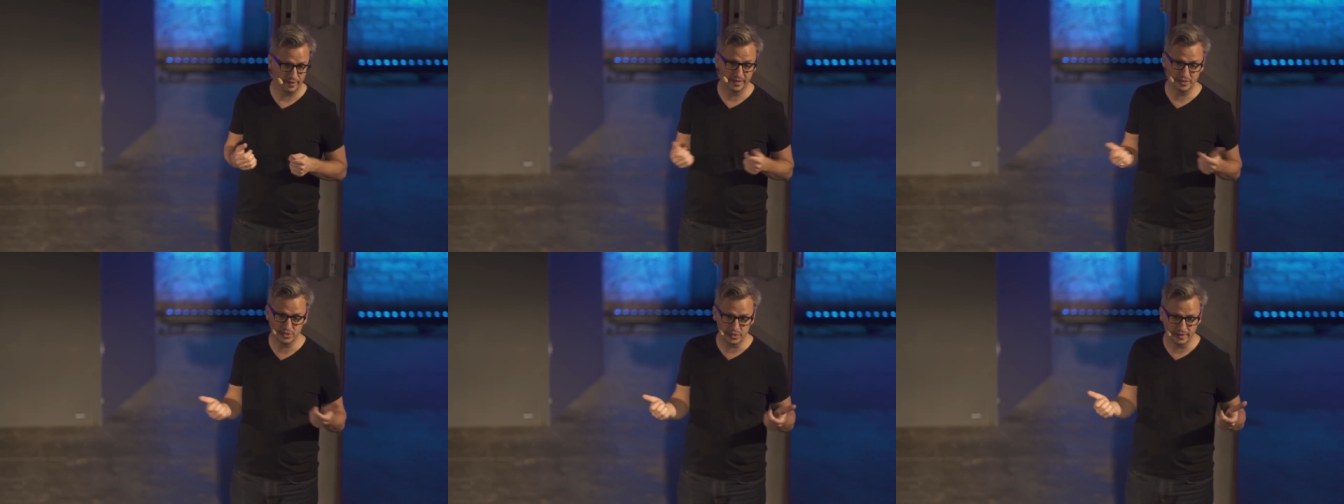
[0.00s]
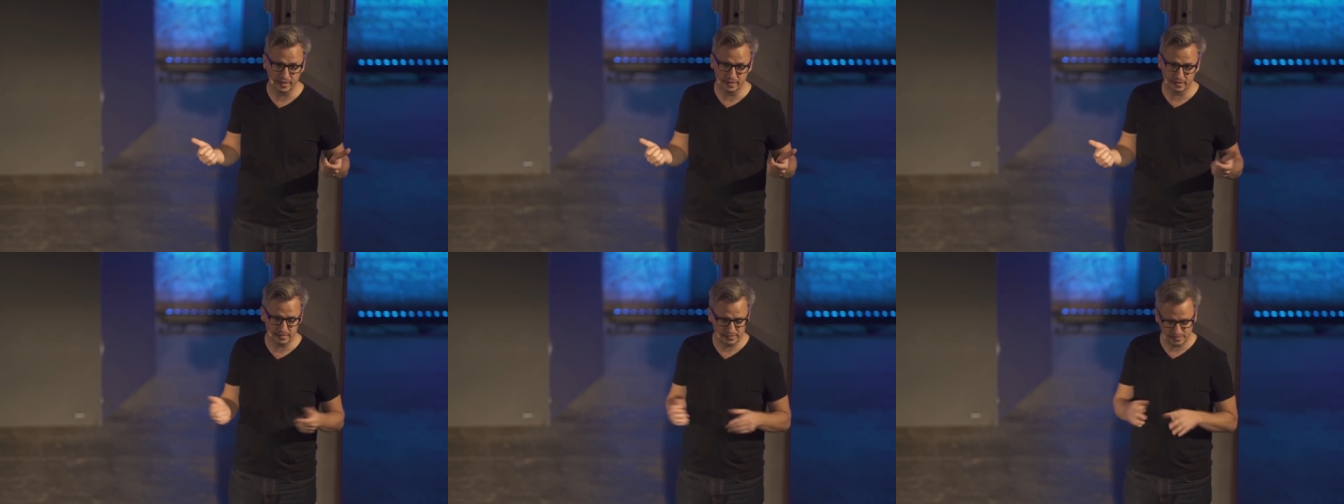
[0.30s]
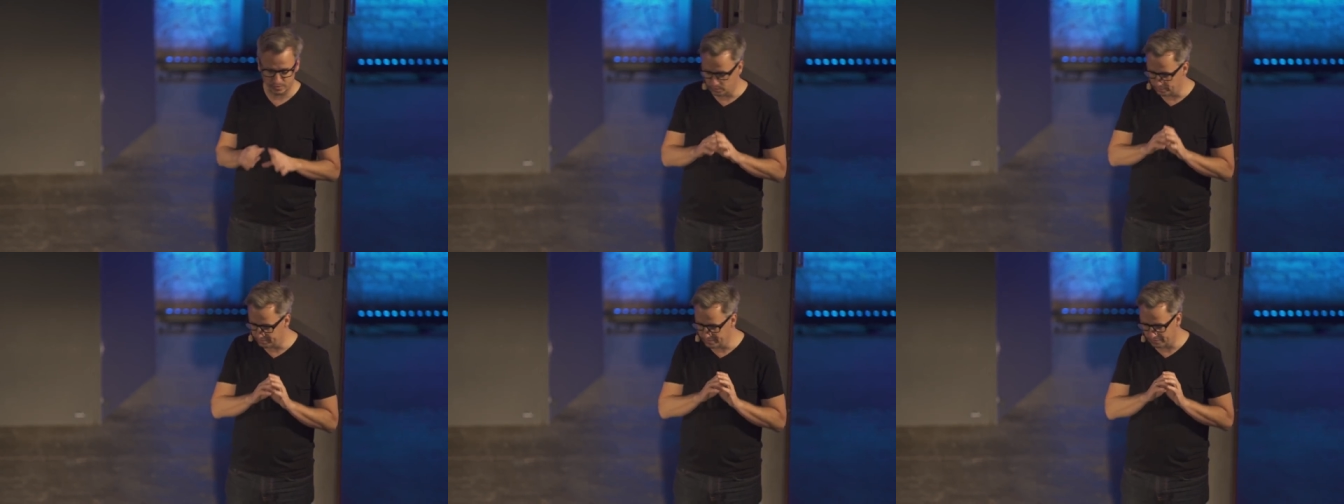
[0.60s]

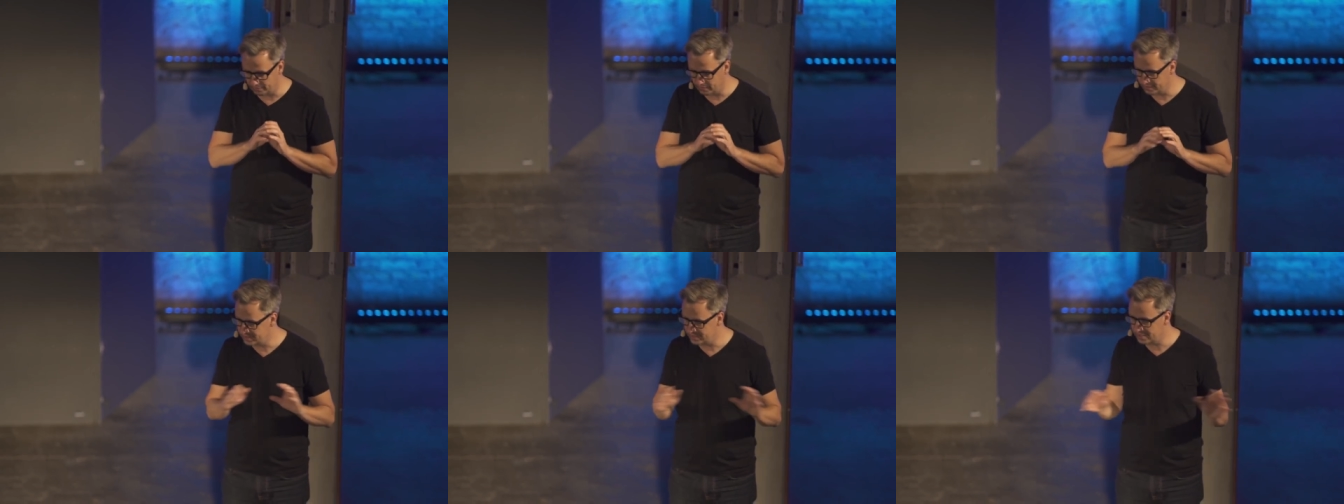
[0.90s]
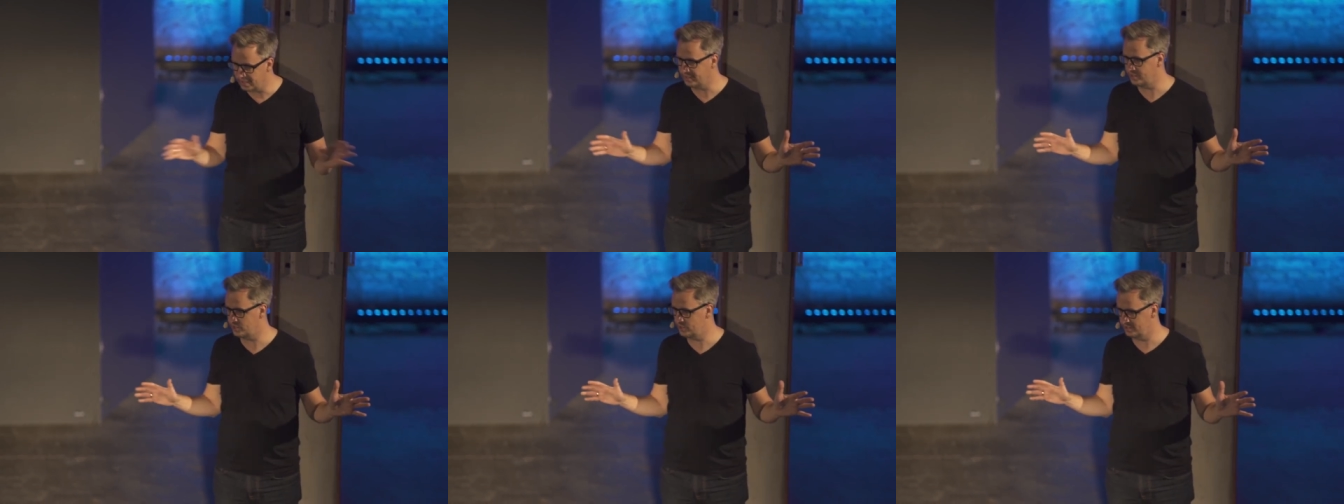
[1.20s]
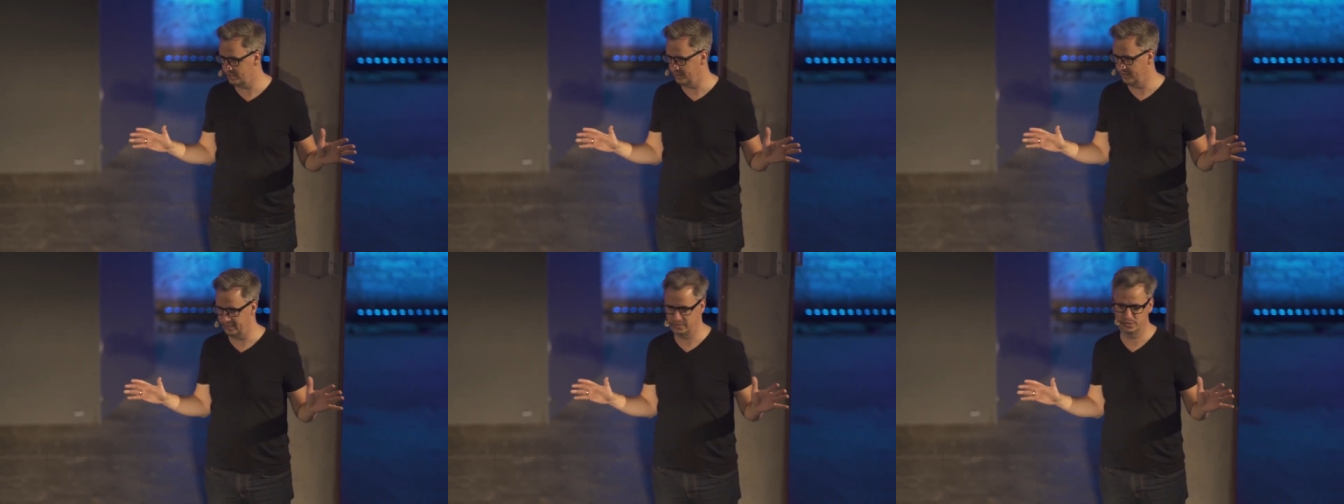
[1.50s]
engineers who have never
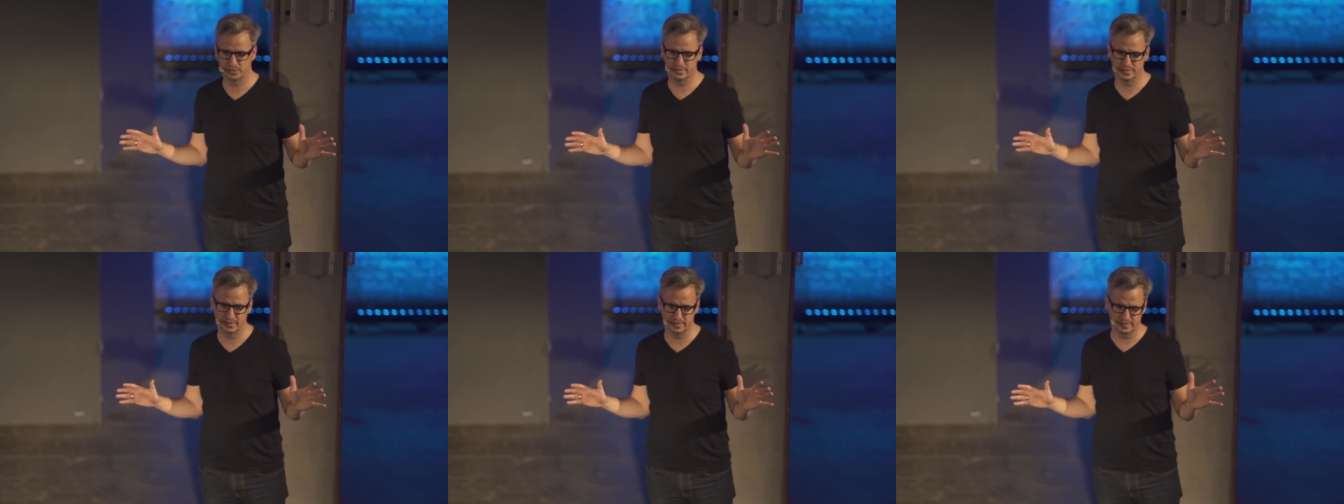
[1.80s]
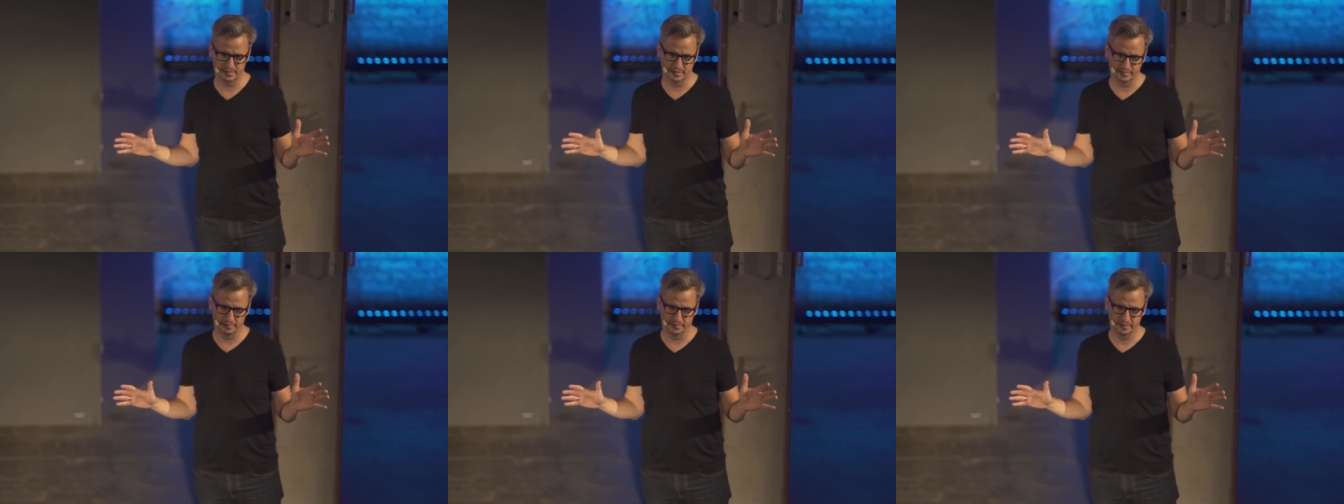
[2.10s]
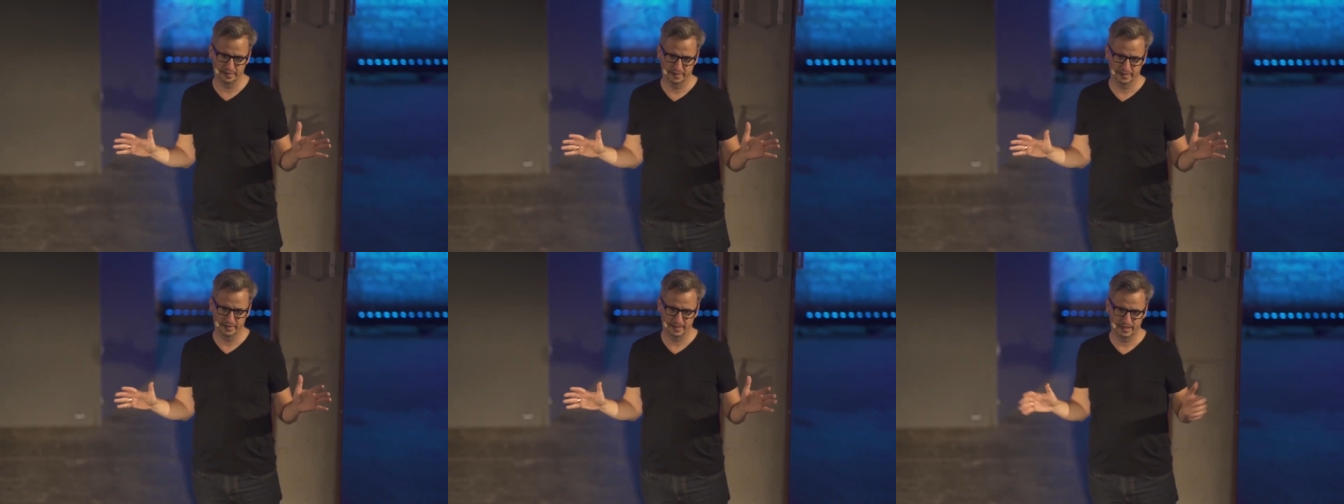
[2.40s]
touched a ledger system,